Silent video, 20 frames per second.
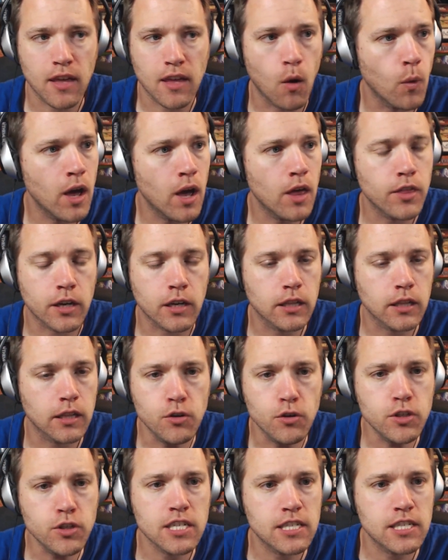And I thought, well, the
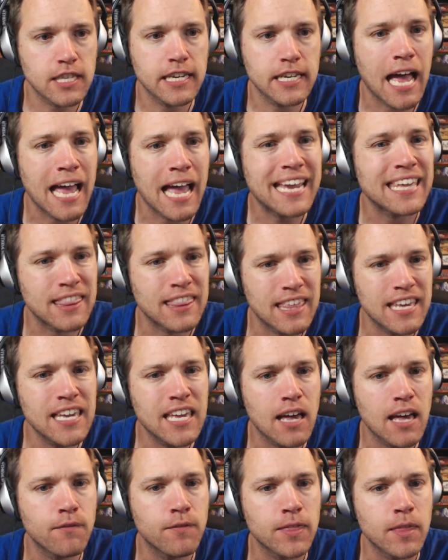closest thing I can
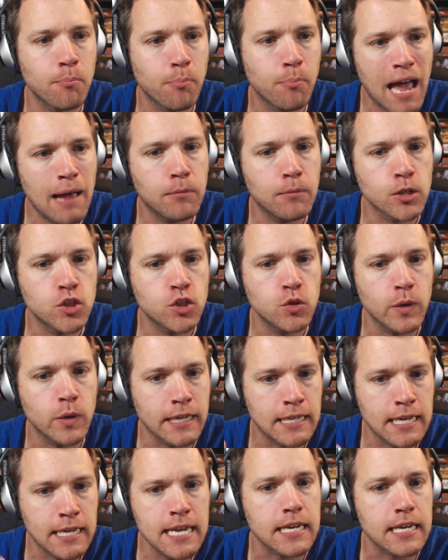think of in the Bible
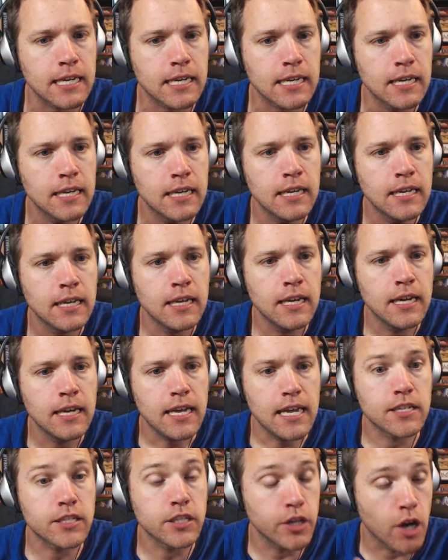to a geek
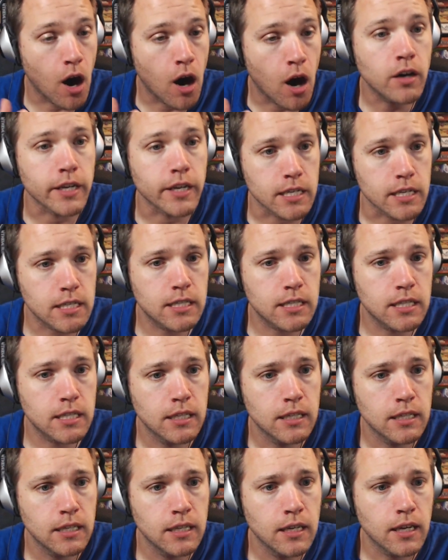is an
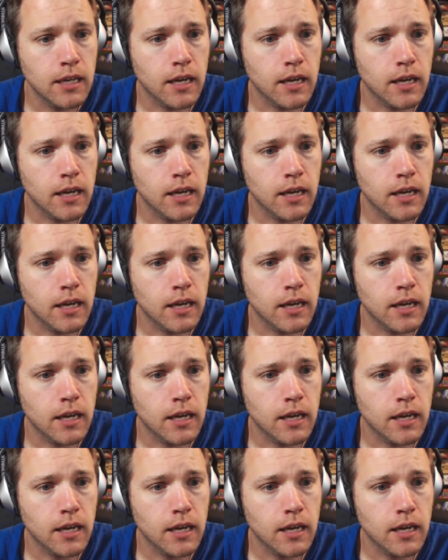artist,